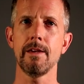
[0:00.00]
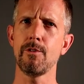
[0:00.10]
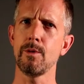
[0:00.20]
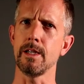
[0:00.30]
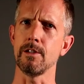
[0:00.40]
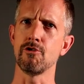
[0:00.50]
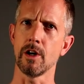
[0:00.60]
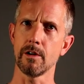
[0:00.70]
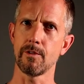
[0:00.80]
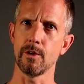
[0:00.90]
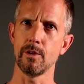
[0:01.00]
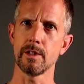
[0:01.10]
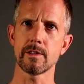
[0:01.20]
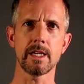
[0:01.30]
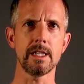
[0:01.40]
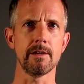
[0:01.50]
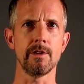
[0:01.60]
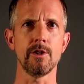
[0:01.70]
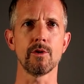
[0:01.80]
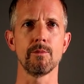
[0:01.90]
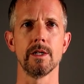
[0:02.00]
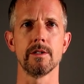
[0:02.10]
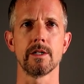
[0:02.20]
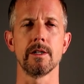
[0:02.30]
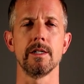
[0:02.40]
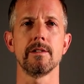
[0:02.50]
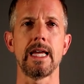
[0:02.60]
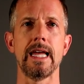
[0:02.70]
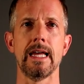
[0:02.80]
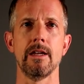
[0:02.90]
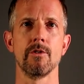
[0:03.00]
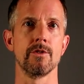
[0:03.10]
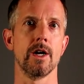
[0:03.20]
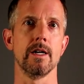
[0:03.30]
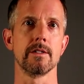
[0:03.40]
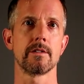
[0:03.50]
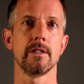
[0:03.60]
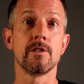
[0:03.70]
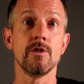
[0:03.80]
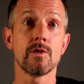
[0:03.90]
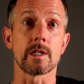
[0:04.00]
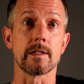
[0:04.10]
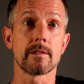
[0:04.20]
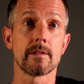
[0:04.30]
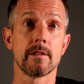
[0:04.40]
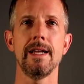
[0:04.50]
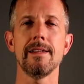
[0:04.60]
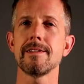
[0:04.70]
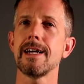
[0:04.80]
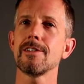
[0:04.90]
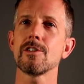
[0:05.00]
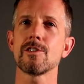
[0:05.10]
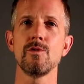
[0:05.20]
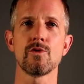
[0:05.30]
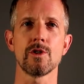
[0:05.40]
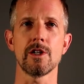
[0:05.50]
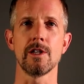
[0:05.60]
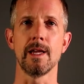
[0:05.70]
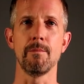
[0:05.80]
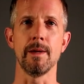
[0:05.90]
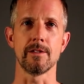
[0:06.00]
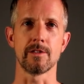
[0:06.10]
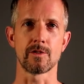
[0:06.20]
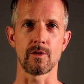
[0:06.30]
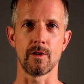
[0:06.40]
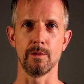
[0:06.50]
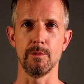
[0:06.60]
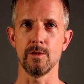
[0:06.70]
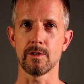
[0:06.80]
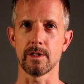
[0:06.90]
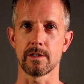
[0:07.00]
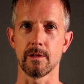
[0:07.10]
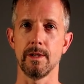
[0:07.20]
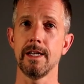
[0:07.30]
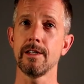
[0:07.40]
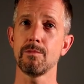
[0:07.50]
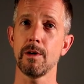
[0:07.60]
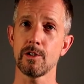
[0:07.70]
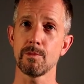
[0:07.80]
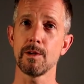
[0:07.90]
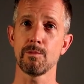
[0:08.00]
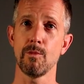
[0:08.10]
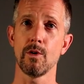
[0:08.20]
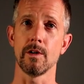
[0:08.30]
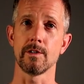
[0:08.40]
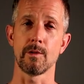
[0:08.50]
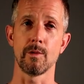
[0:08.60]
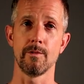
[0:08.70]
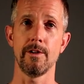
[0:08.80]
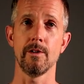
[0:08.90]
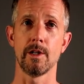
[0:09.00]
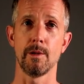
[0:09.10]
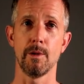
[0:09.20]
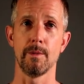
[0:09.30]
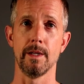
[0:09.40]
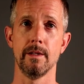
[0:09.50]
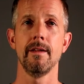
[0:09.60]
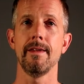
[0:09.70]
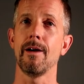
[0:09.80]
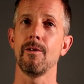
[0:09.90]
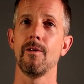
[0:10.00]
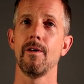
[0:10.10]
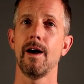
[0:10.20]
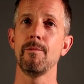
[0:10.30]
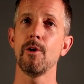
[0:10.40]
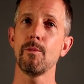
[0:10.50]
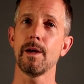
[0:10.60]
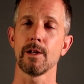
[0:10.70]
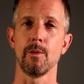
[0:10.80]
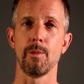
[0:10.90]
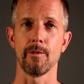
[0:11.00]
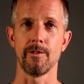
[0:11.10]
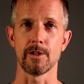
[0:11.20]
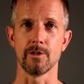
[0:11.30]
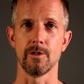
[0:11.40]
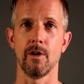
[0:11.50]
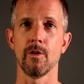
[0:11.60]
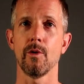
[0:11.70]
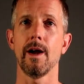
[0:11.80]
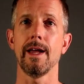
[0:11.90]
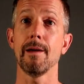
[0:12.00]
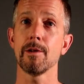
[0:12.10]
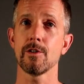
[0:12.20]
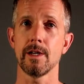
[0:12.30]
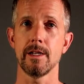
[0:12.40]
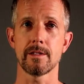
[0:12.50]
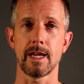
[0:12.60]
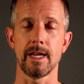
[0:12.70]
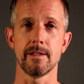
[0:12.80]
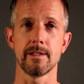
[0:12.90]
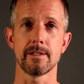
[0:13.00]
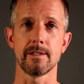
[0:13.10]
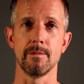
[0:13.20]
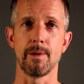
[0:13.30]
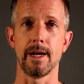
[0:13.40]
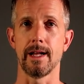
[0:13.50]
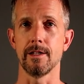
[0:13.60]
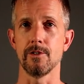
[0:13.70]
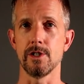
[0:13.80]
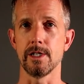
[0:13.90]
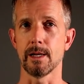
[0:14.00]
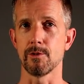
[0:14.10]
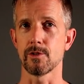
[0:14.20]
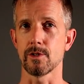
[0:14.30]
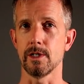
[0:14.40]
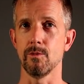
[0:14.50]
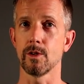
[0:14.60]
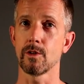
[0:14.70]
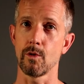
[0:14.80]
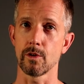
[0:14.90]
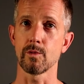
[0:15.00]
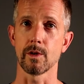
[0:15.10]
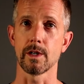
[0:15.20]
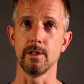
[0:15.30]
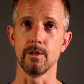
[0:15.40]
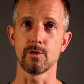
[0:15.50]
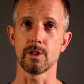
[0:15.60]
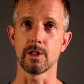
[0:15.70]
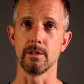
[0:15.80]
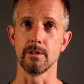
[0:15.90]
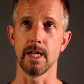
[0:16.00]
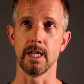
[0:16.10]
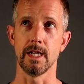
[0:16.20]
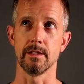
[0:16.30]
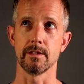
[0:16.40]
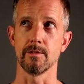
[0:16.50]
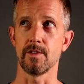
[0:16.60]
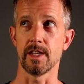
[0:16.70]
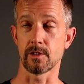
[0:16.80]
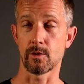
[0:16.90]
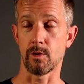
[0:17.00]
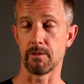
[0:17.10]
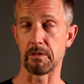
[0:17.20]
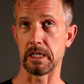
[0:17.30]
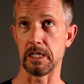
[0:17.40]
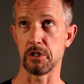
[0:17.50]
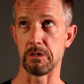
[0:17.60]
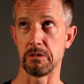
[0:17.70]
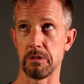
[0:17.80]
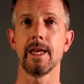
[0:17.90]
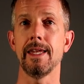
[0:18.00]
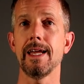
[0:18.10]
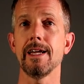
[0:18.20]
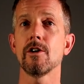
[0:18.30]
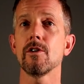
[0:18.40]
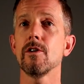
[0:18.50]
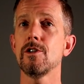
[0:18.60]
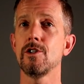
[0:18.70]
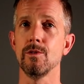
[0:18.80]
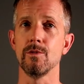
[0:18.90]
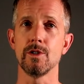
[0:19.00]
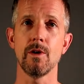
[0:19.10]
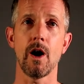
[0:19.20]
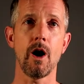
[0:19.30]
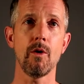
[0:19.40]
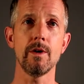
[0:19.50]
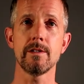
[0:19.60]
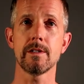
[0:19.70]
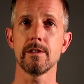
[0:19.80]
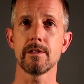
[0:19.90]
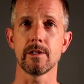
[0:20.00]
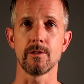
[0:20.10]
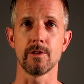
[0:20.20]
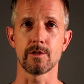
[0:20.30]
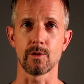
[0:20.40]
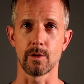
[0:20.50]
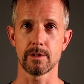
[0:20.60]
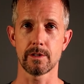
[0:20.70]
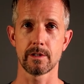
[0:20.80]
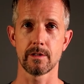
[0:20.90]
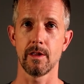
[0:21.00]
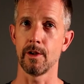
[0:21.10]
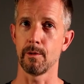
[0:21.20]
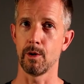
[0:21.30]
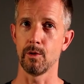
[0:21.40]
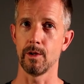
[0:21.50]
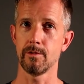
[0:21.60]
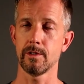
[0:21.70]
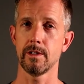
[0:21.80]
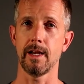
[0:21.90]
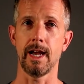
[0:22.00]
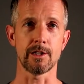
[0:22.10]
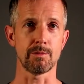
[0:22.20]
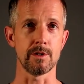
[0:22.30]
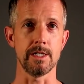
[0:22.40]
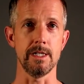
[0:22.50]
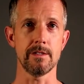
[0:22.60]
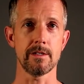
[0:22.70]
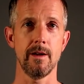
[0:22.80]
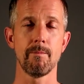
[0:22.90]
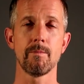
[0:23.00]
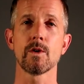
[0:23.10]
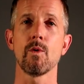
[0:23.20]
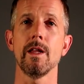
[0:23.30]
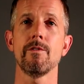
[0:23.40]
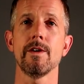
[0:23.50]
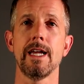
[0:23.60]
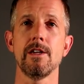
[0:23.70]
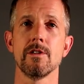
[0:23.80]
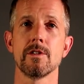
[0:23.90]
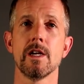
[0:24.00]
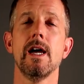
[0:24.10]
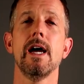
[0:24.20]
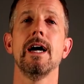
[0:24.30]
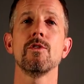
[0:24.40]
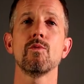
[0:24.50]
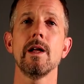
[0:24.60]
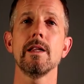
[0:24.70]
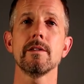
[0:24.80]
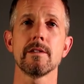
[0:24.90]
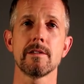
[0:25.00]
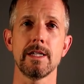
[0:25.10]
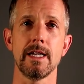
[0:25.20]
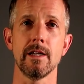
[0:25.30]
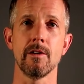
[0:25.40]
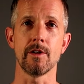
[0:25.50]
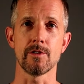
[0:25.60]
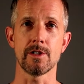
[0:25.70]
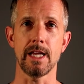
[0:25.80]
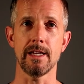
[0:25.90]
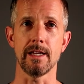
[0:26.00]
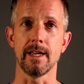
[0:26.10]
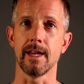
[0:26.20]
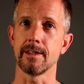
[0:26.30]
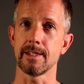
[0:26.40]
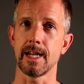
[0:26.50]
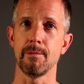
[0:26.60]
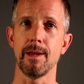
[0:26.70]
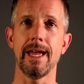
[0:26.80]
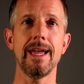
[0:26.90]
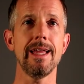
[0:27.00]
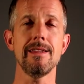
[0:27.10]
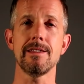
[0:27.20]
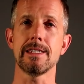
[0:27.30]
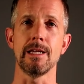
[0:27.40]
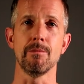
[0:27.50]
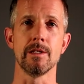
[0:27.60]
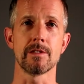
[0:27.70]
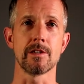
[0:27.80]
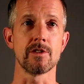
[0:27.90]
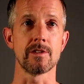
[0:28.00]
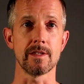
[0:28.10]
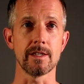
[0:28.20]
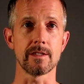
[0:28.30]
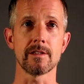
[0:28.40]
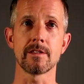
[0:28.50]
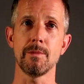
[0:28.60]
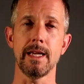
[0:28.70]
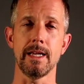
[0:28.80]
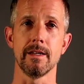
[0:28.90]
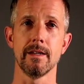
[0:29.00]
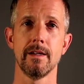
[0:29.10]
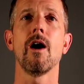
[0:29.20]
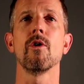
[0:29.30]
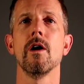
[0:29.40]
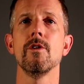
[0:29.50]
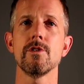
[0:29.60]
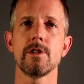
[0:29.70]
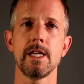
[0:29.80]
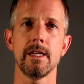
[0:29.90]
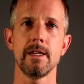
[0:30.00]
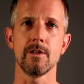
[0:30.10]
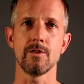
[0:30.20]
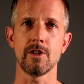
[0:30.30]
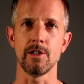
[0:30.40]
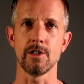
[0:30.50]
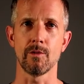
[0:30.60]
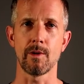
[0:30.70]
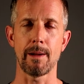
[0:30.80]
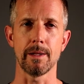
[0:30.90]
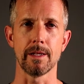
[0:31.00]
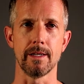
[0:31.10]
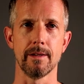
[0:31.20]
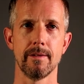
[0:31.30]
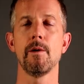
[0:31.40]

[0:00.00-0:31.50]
If you eat junk food, it's like giving your military sand or dust. It's useless. And it's not just nutrition that makes a strong immune system. It's much, much more, as I'll reveal in a moment. Now, I'm no medical professional, although I am a trained scientist in biology and chemistry with coursework in nutrition, as if that's a qualification. And I encourage you to always consider the source, their motives, expertise, qualifications, as well as the state understanding at the time any statement such as this is made. Our understanding is changing rapidly.